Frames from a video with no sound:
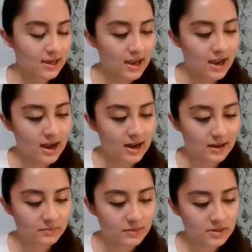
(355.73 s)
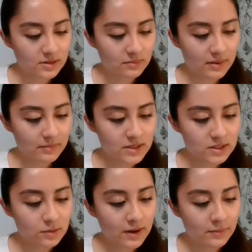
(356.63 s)
Um, so what Mr.
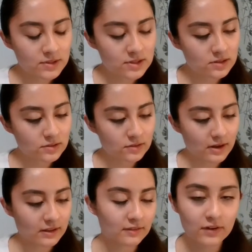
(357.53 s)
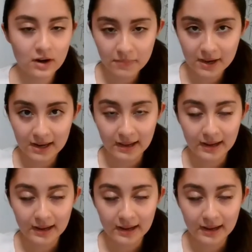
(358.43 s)
Wye wants you to do at the very beginning